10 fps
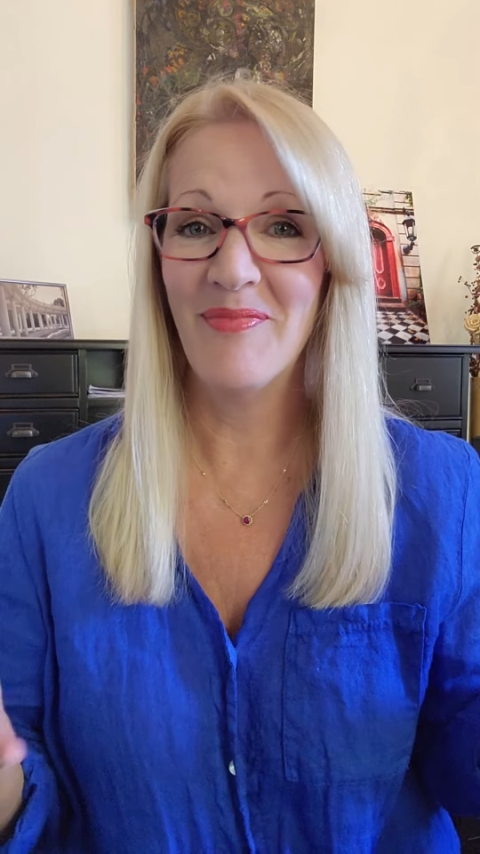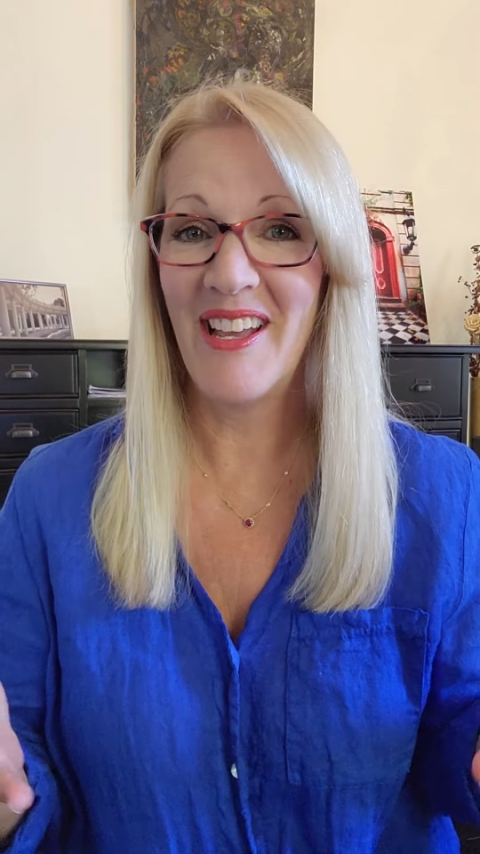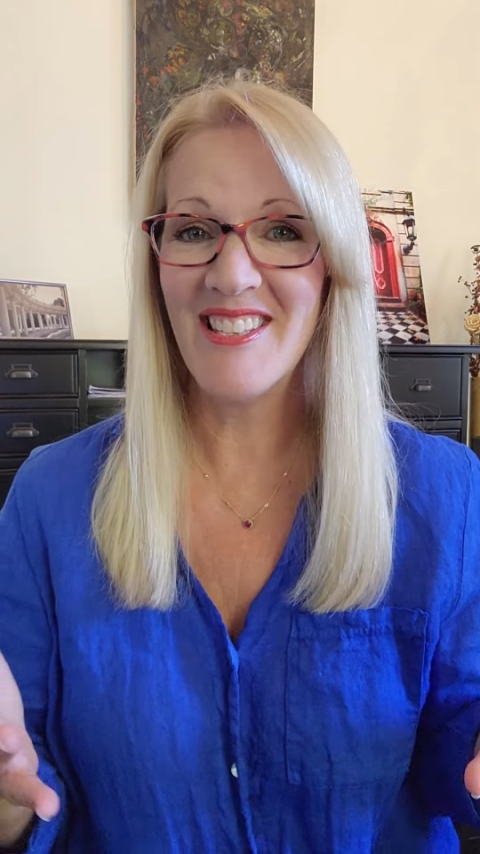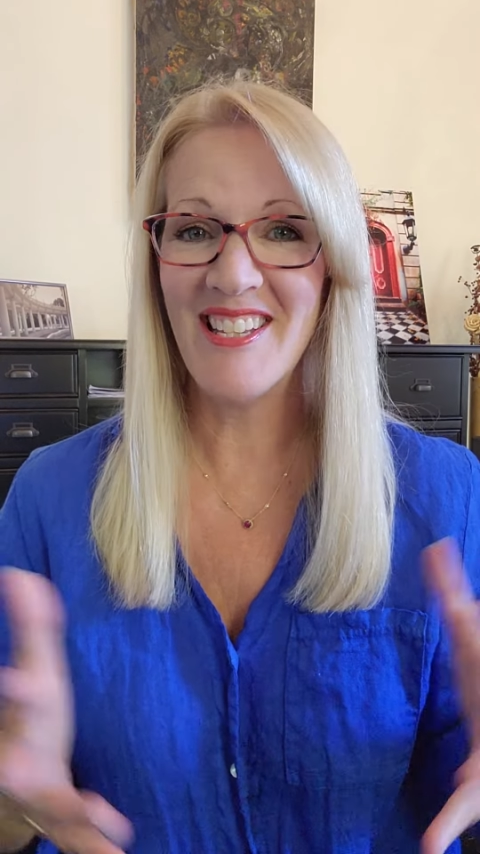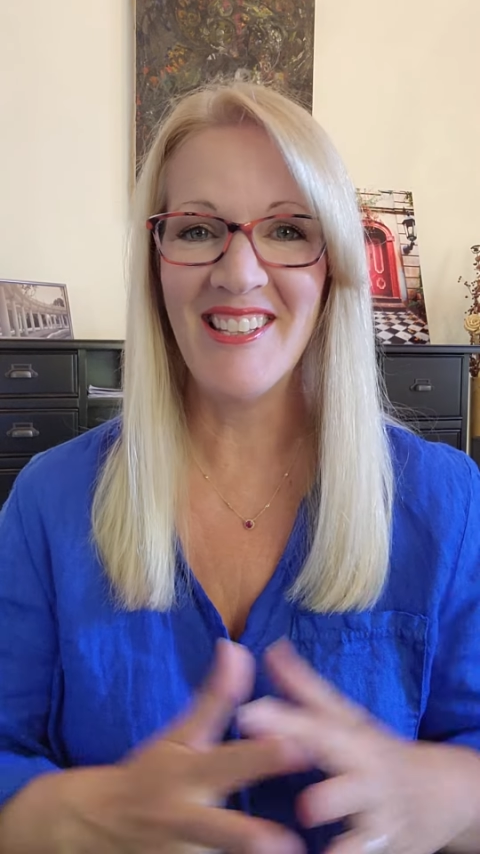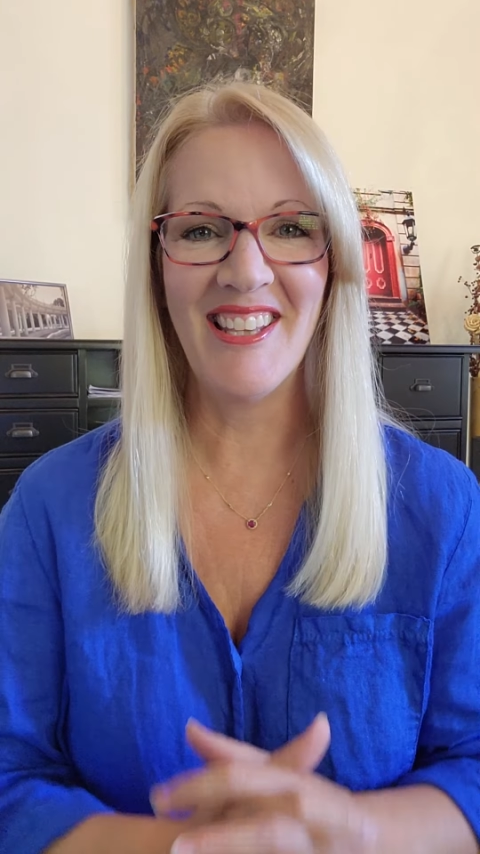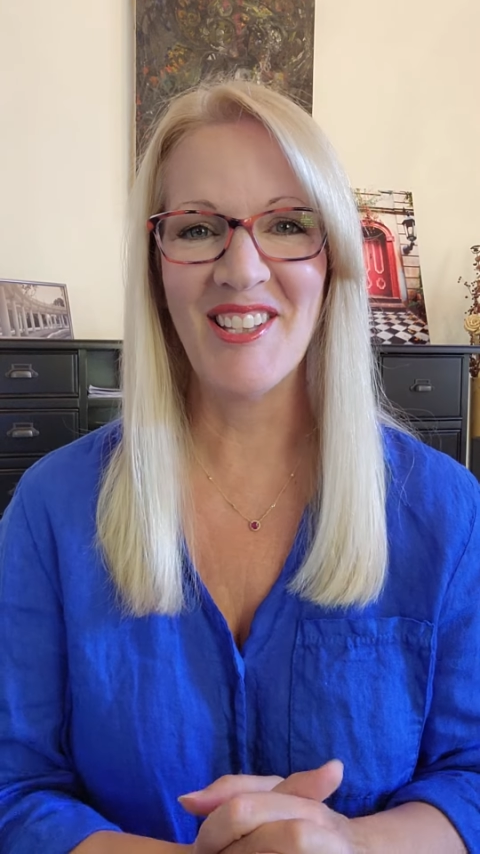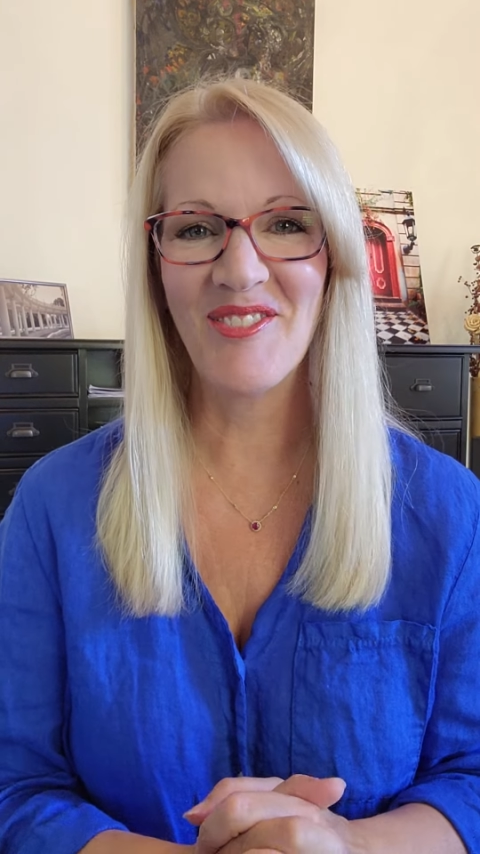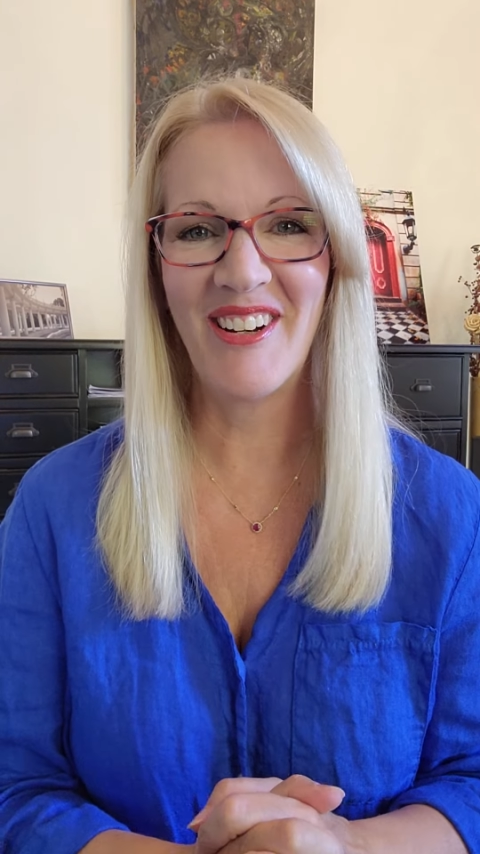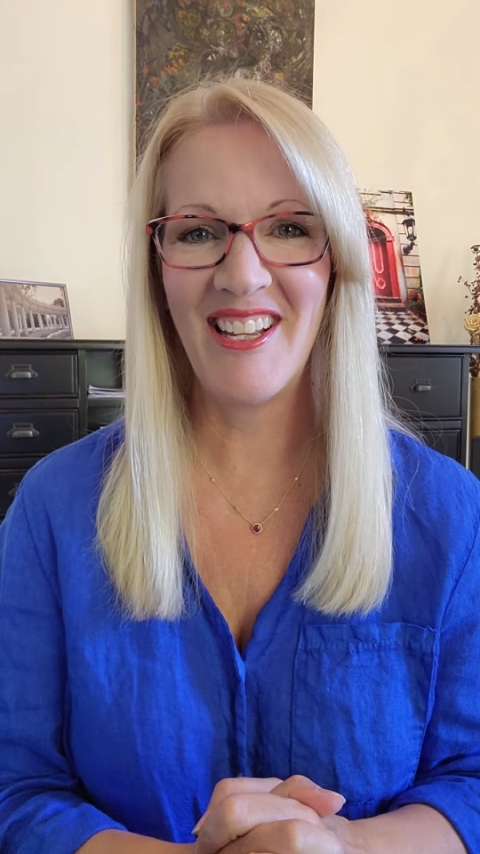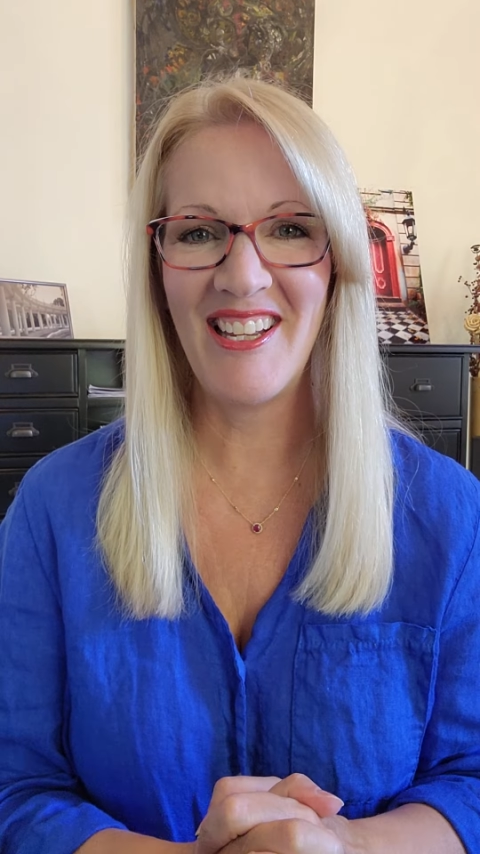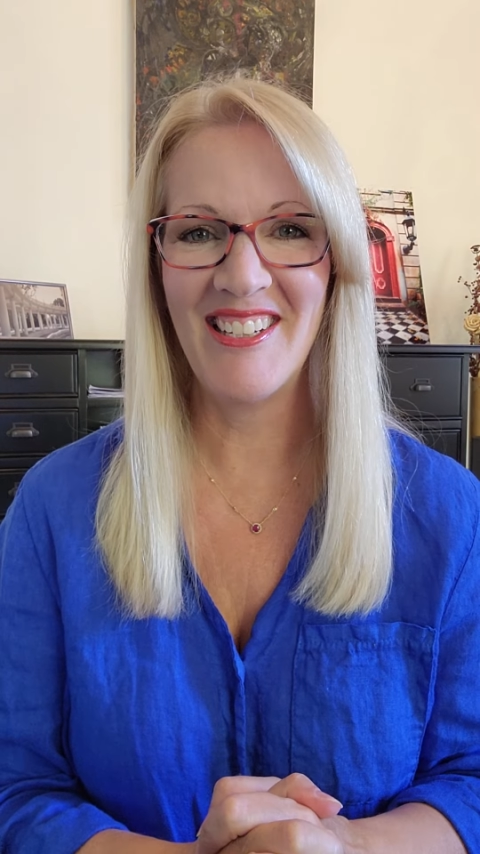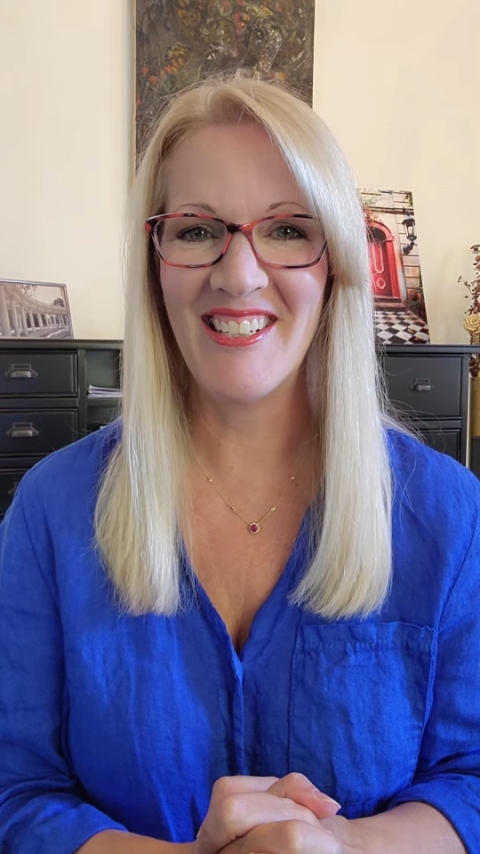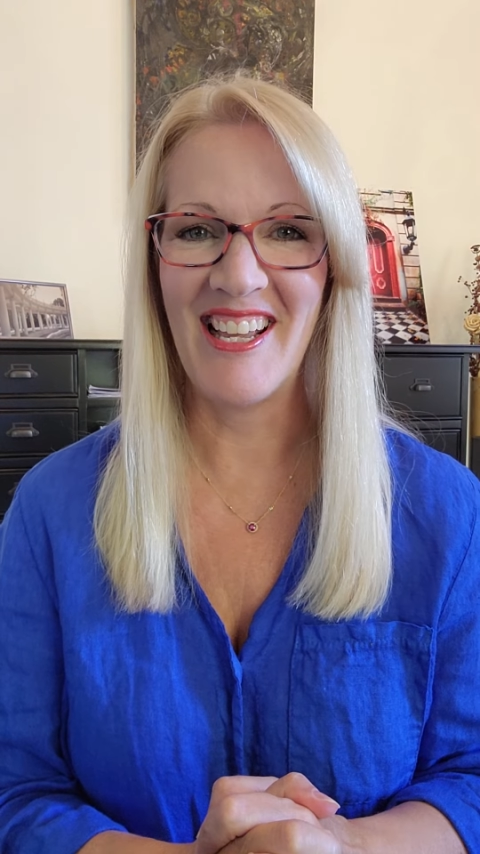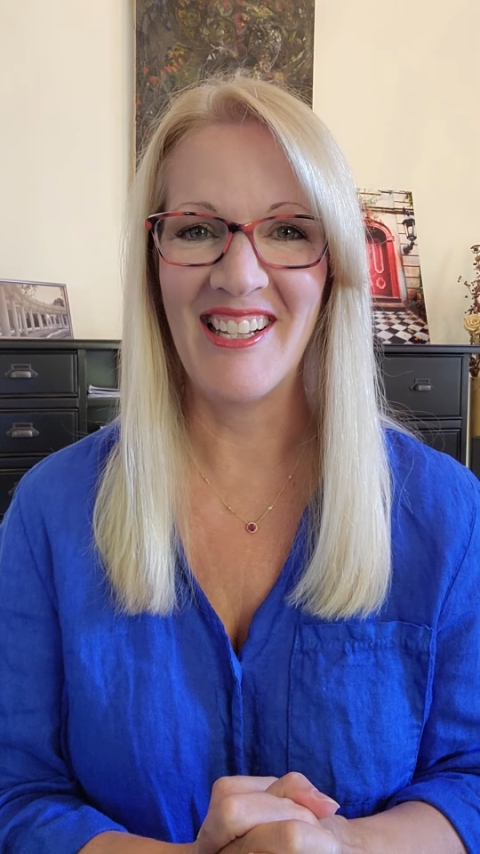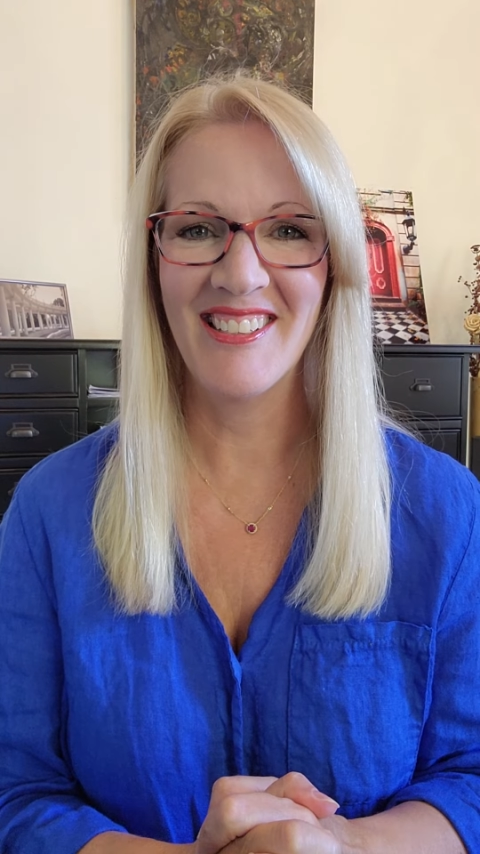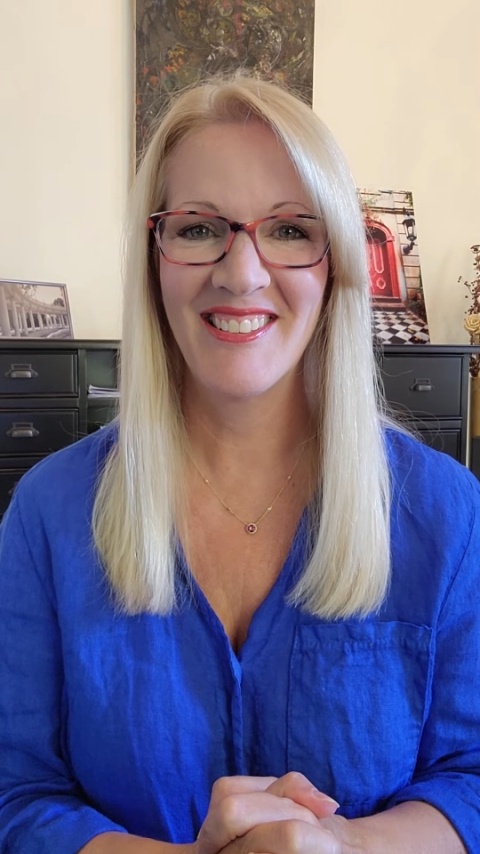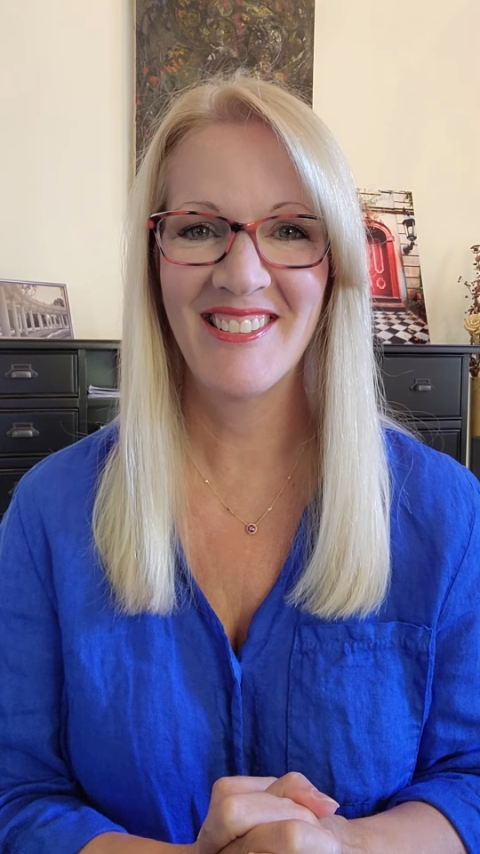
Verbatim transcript: That's it. That's what I eat in a day.